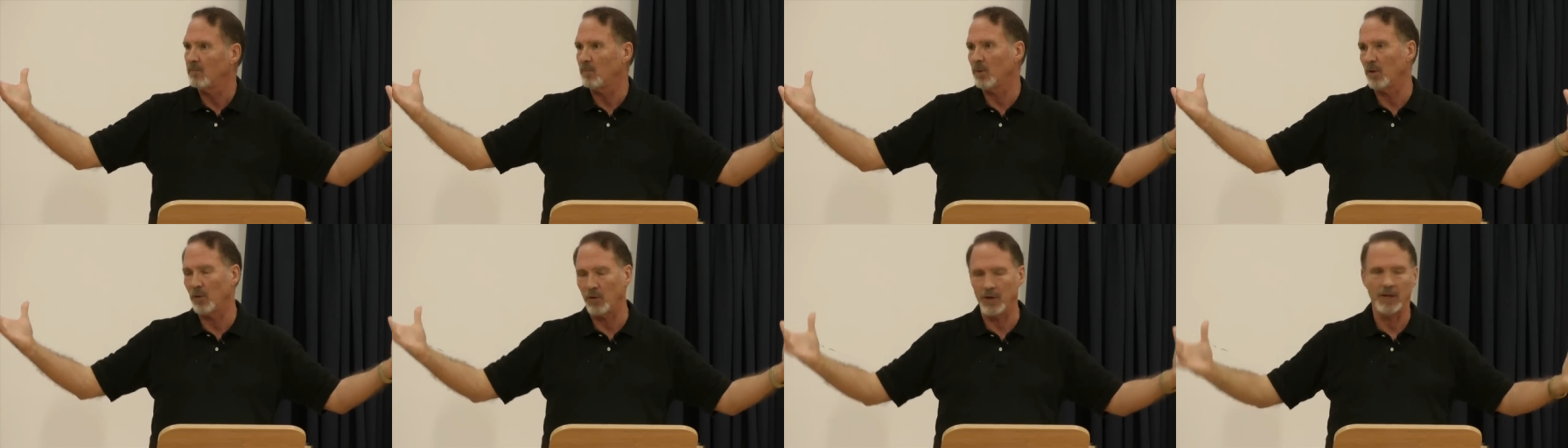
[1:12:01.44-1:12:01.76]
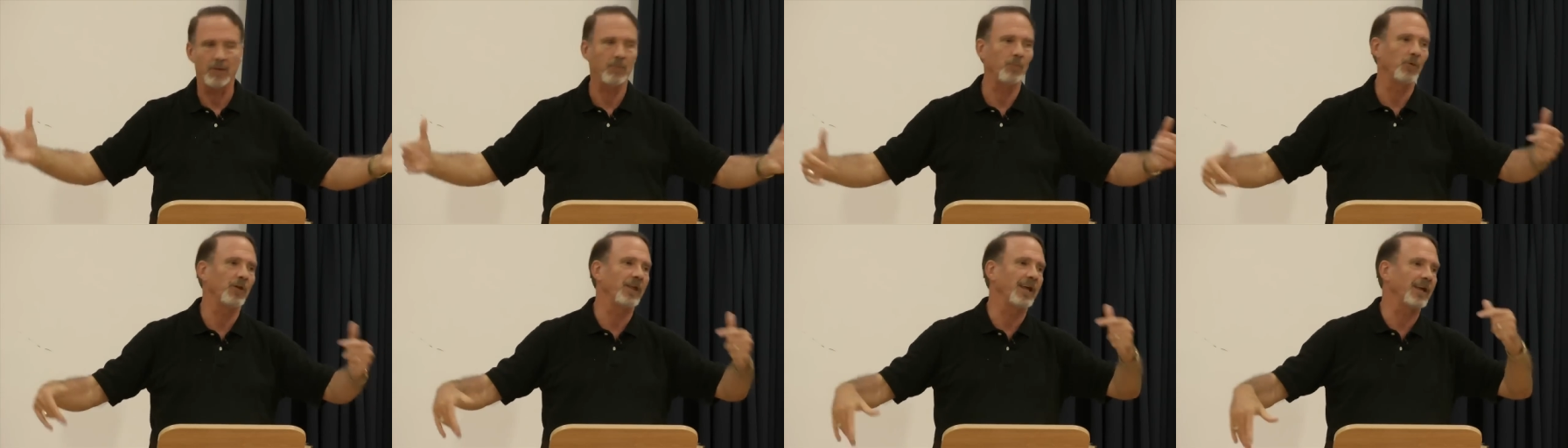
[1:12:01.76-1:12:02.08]
But
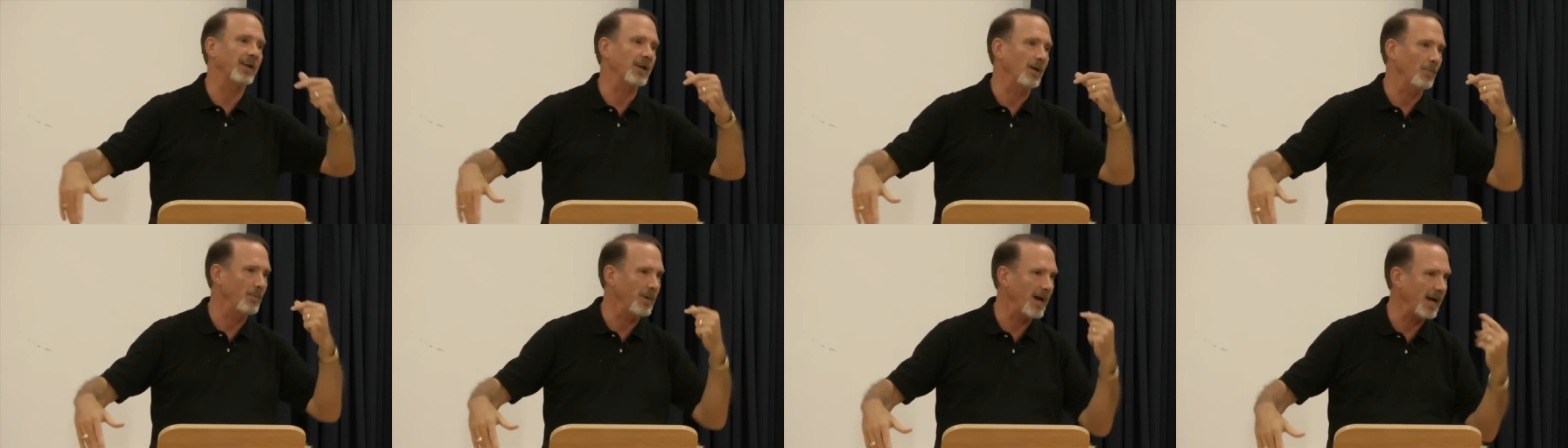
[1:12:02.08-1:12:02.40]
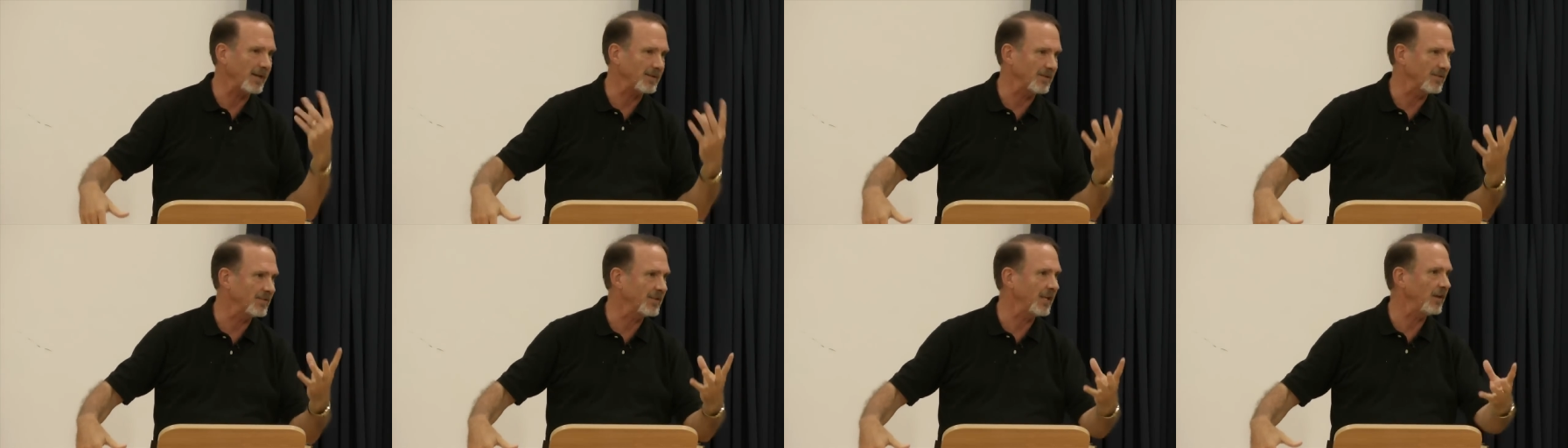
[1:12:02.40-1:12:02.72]
then when they come
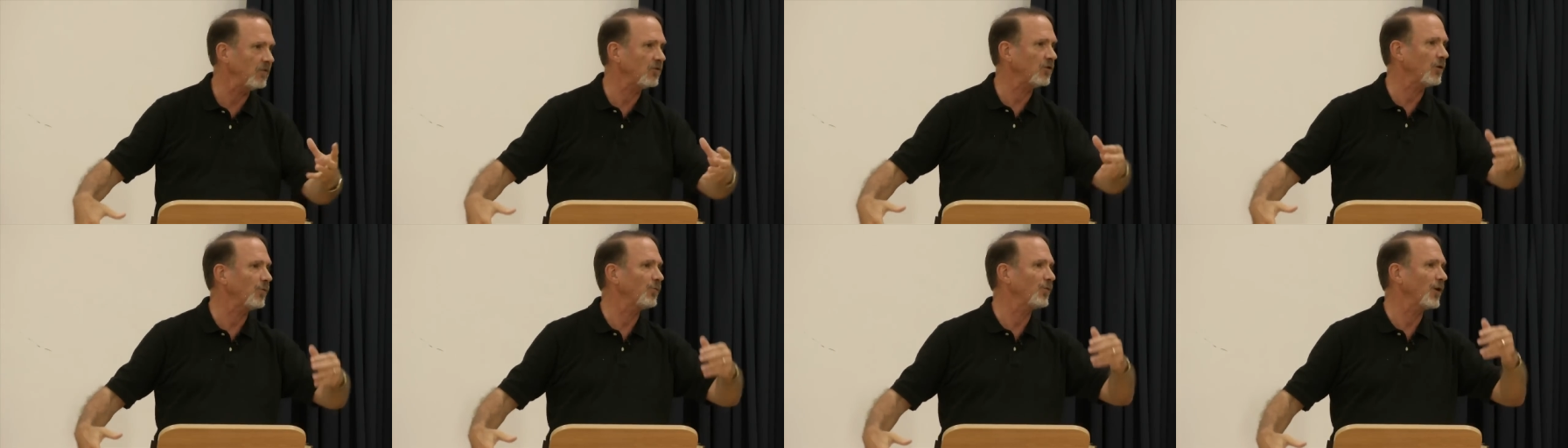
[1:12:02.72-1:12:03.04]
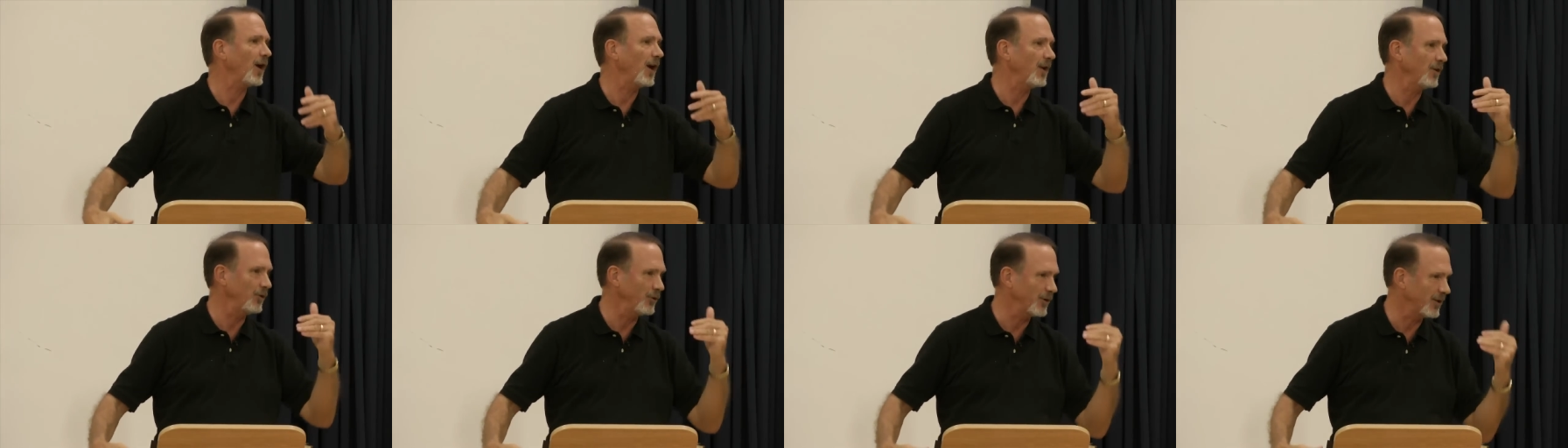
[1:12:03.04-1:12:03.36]
back to
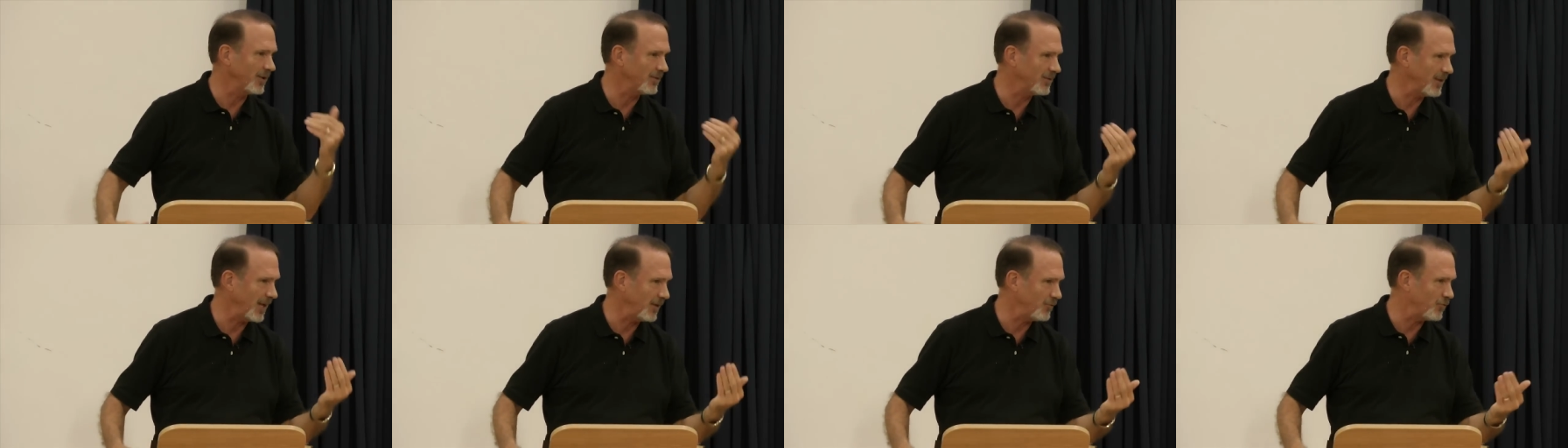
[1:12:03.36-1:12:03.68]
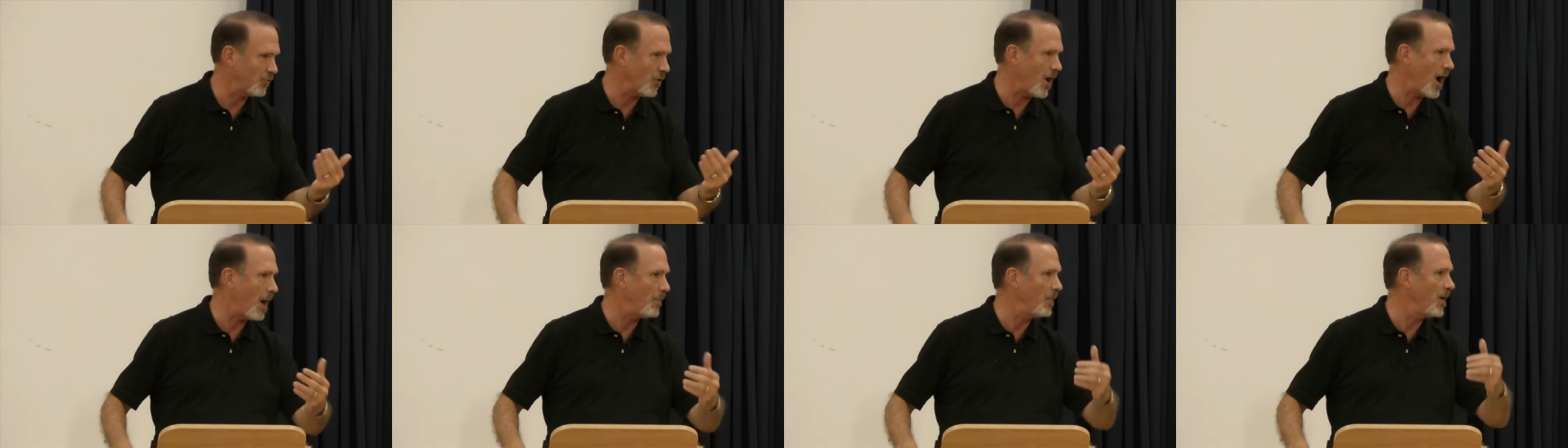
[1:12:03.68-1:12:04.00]
testify, you get that
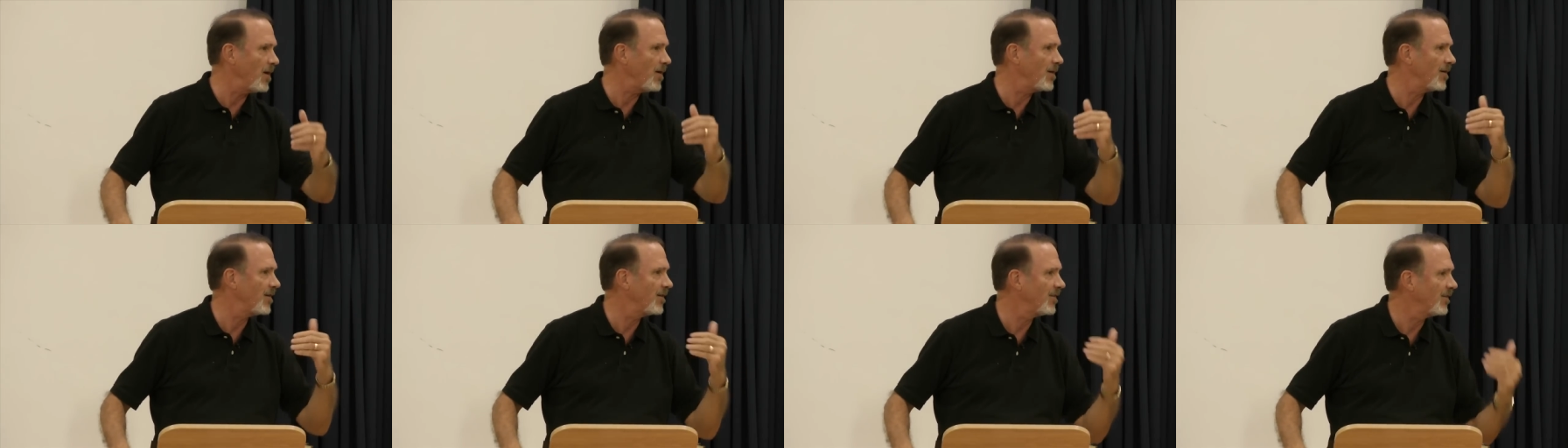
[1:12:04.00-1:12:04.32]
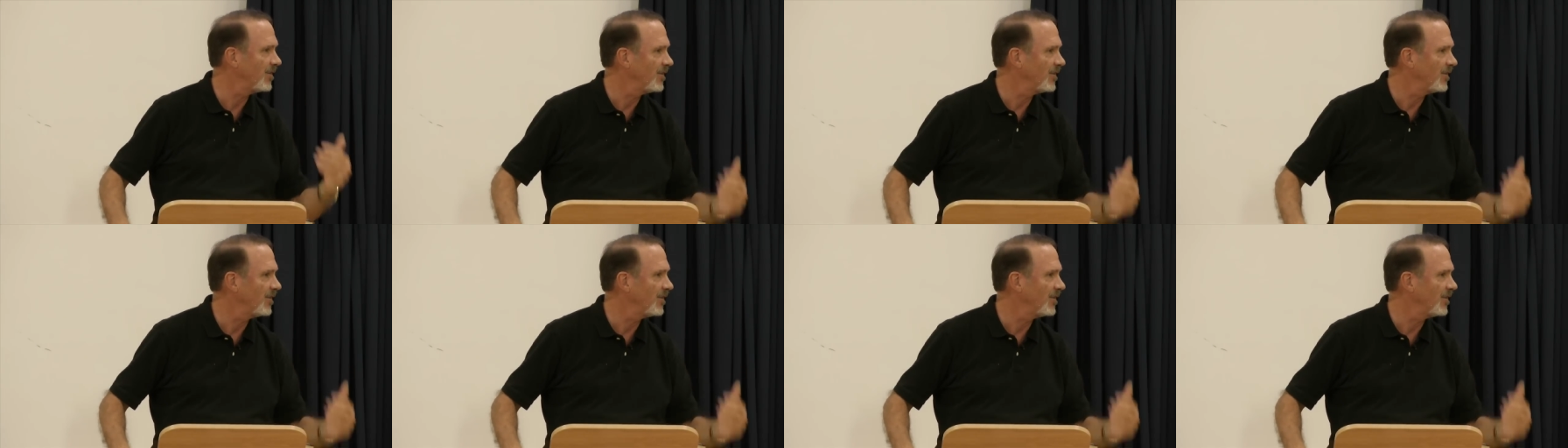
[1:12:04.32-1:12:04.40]
drama.